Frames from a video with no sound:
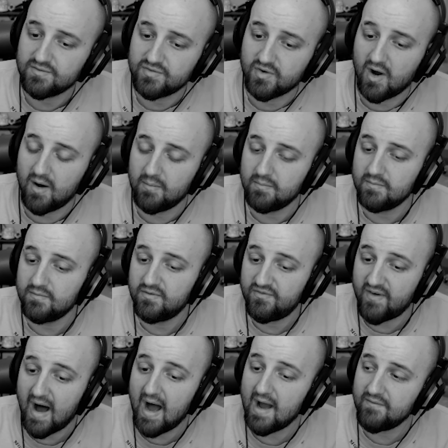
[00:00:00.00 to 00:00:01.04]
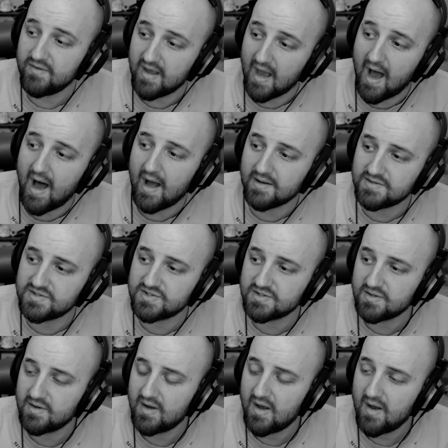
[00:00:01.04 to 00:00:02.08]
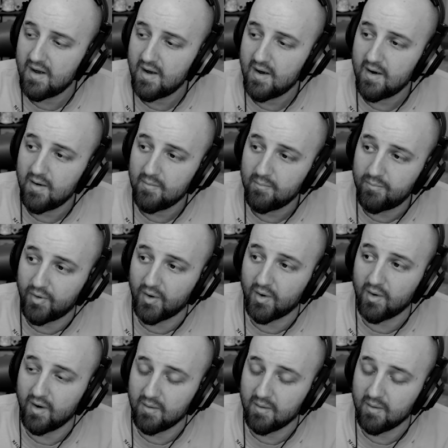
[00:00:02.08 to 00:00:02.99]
from five yachts per